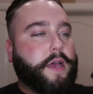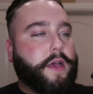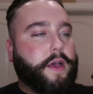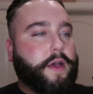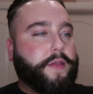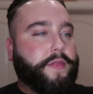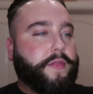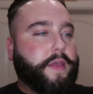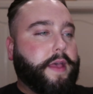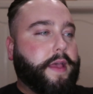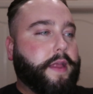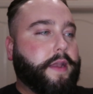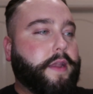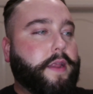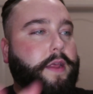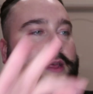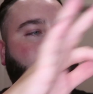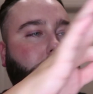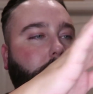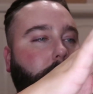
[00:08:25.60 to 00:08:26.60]
And
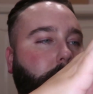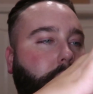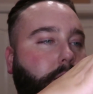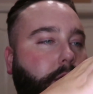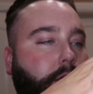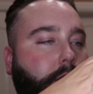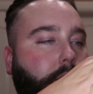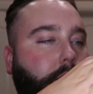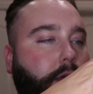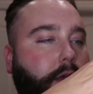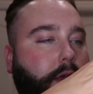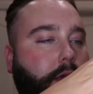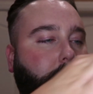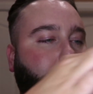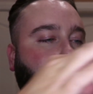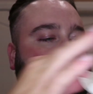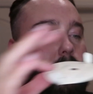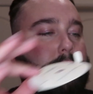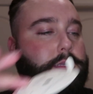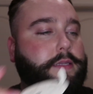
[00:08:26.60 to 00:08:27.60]
then
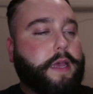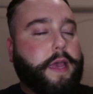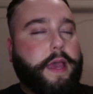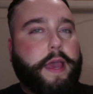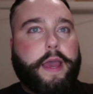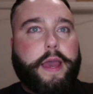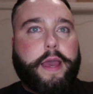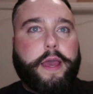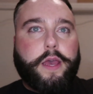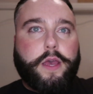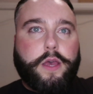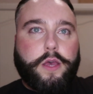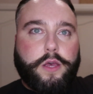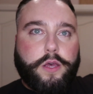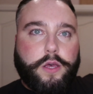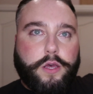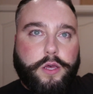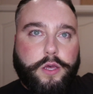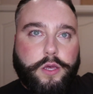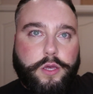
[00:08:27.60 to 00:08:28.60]
it is a,
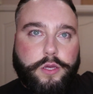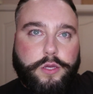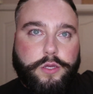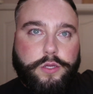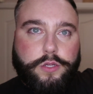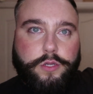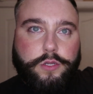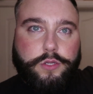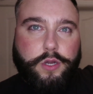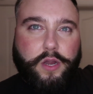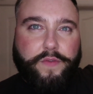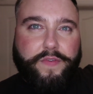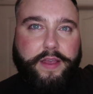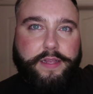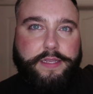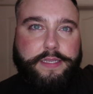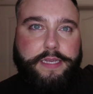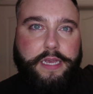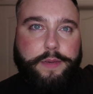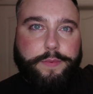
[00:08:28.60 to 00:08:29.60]
don't know if you
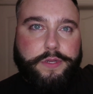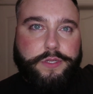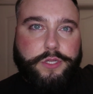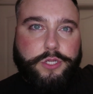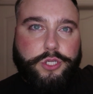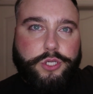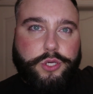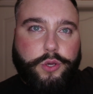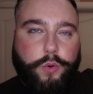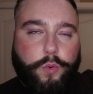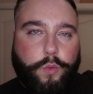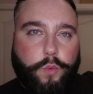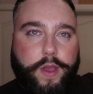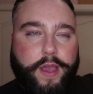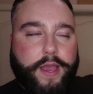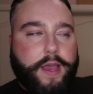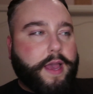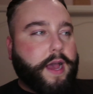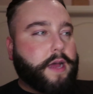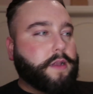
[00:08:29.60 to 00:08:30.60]
can see, but it's a two
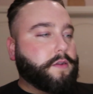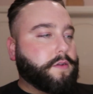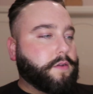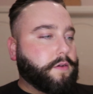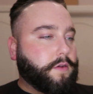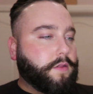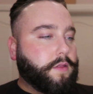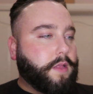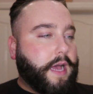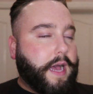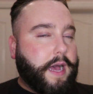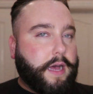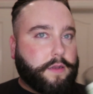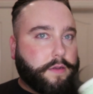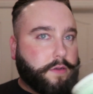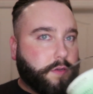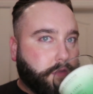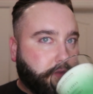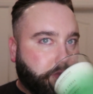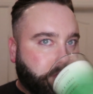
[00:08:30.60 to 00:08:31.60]
wick candle,
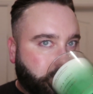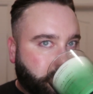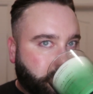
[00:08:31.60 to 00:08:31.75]
and